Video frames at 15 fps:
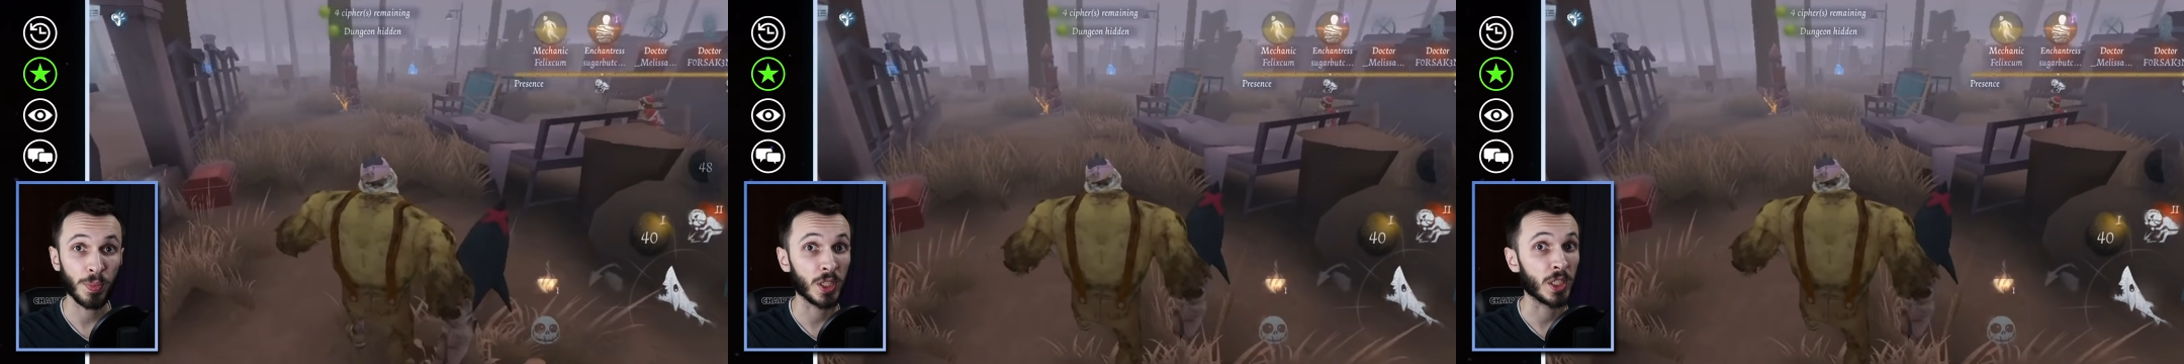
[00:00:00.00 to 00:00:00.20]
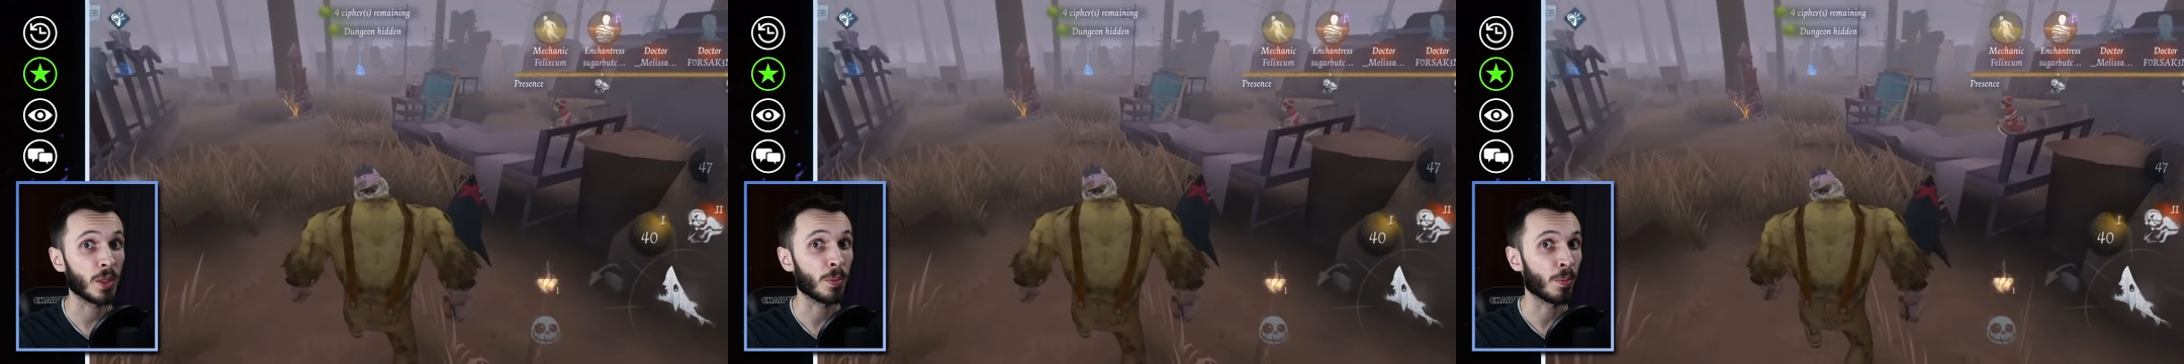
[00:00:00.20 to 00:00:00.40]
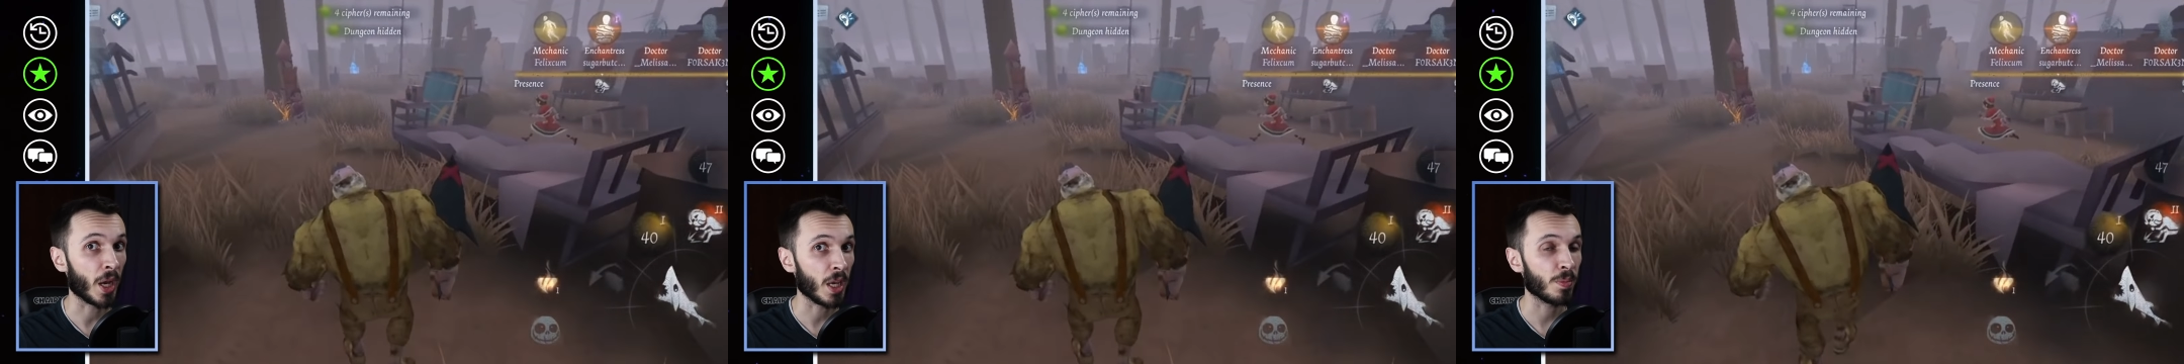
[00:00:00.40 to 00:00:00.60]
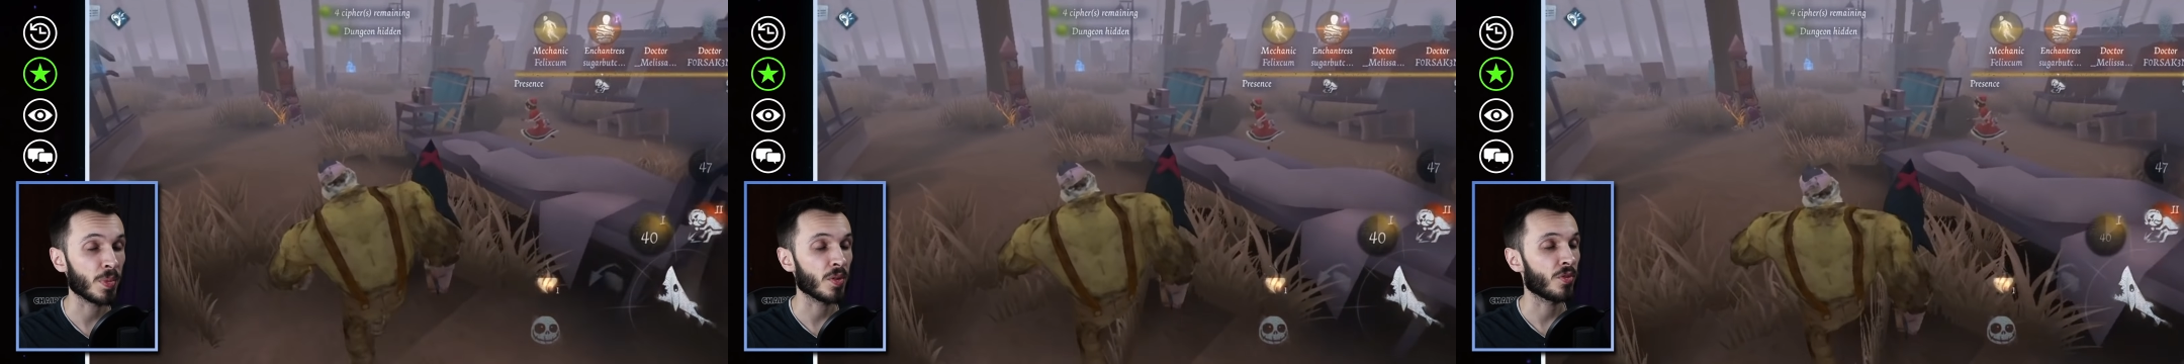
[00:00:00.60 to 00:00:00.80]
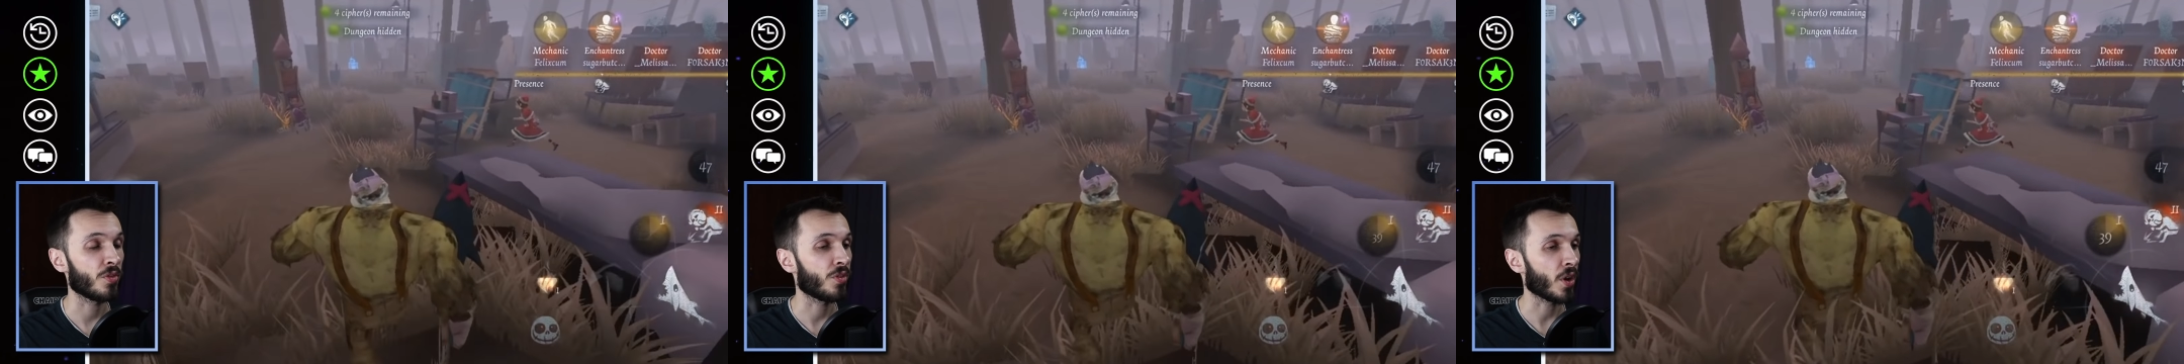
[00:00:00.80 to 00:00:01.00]
but it might
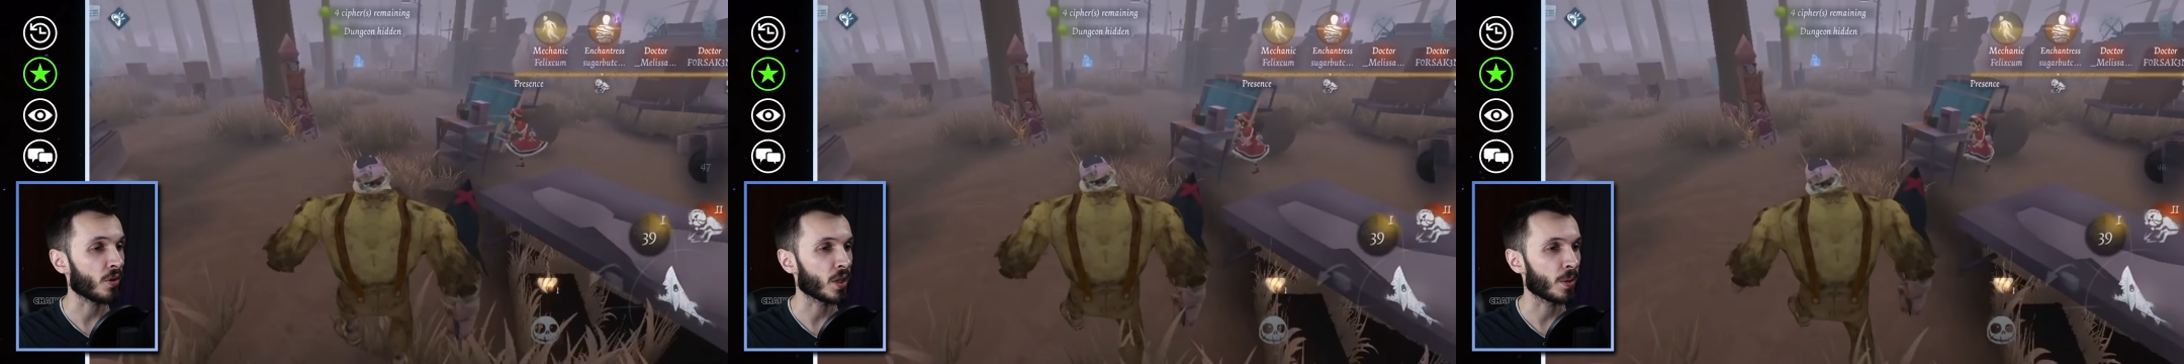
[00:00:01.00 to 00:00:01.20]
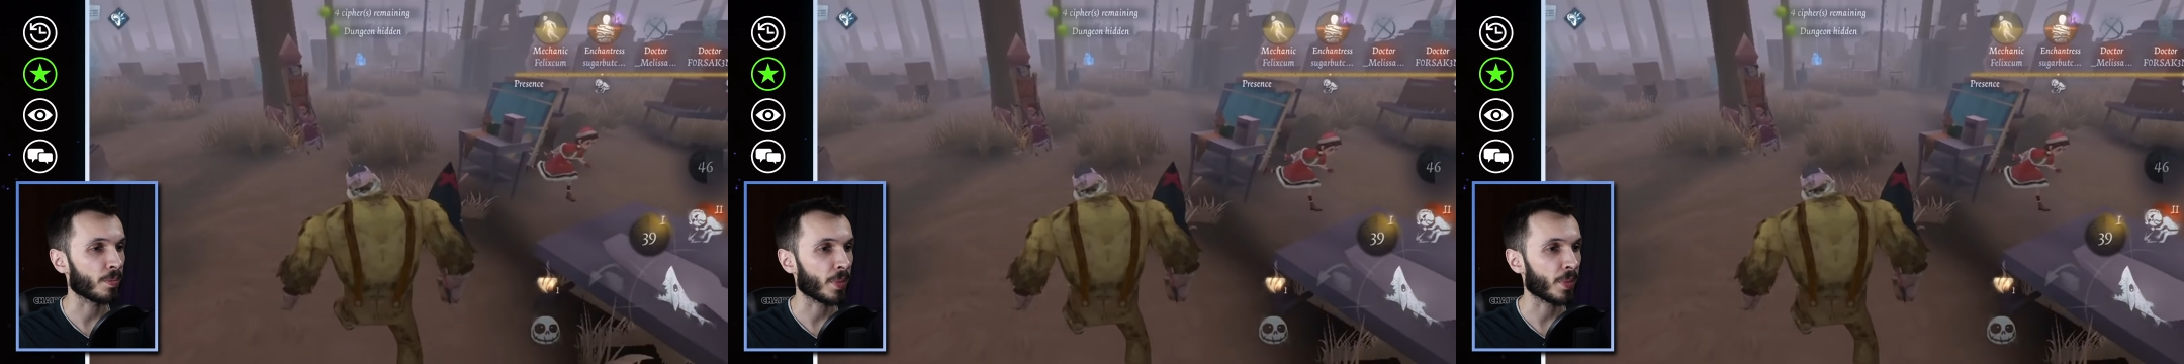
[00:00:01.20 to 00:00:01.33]
be very